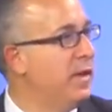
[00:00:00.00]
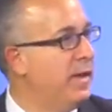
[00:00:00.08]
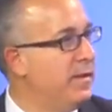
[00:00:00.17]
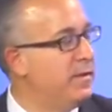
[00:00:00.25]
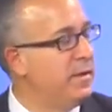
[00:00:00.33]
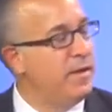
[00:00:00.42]

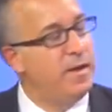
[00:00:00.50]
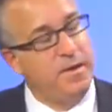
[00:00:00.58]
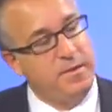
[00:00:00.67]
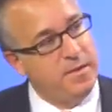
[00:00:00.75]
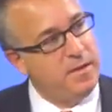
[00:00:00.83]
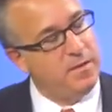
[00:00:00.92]
Absolutely, and, and rub
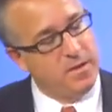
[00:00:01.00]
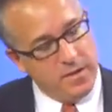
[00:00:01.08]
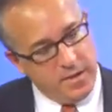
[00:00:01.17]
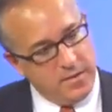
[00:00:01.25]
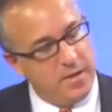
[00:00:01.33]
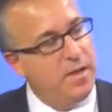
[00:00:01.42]
against it,
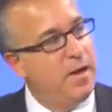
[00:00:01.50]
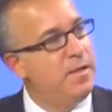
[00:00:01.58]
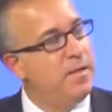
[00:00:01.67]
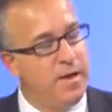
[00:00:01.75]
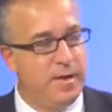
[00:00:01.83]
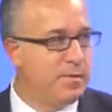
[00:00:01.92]
and then rub then, against
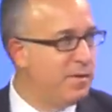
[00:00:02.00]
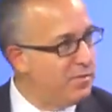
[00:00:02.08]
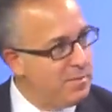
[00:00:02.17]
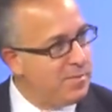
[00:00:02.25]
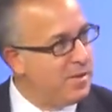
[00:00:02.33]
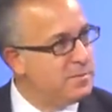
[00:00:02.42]
and you. then I give
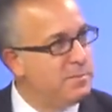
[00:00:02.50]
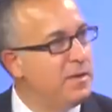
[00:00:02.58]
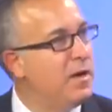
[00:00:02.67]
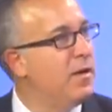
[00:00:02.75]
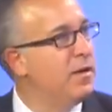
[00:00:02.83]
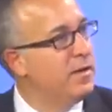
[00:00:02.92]
them a nice
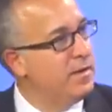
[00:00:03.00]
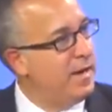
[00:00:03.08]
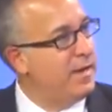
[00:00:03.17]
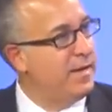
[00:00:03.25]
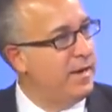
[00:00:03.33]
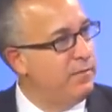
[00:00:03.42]
big hug, and
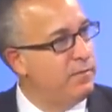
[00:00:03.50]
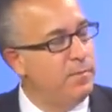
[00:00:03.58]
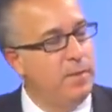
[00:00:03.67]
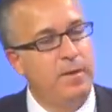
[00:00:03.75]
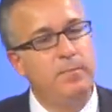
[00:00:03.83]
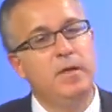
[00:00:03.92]
I get it
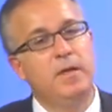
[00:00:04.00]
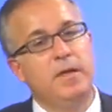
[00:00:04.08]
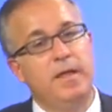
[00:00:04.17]
from them.